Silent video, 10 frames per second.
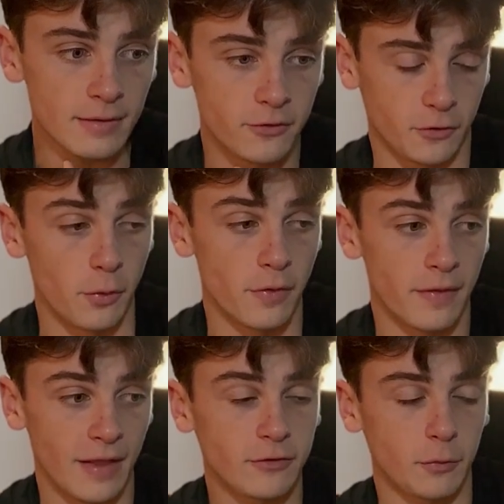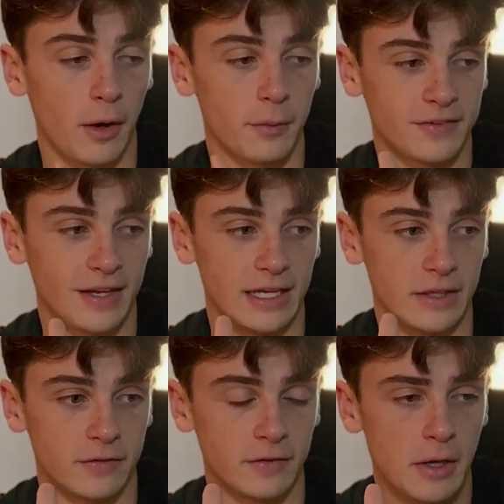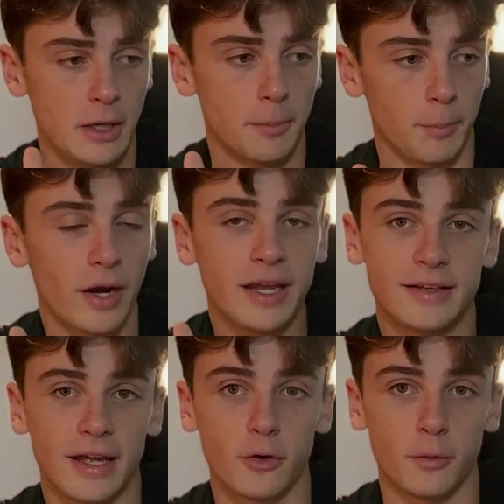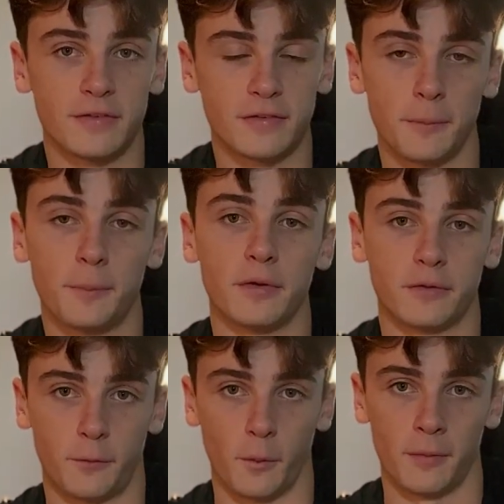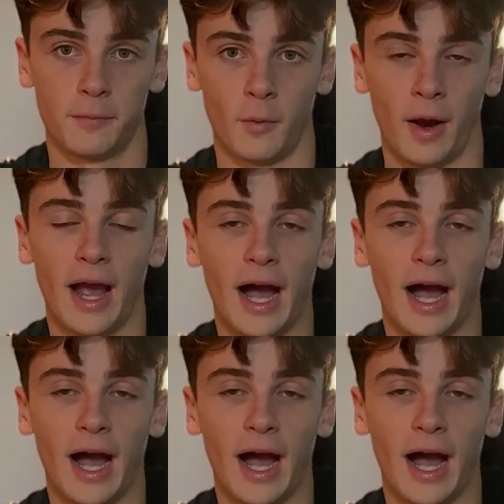So that's what I would say is break it down to its simplest form, right?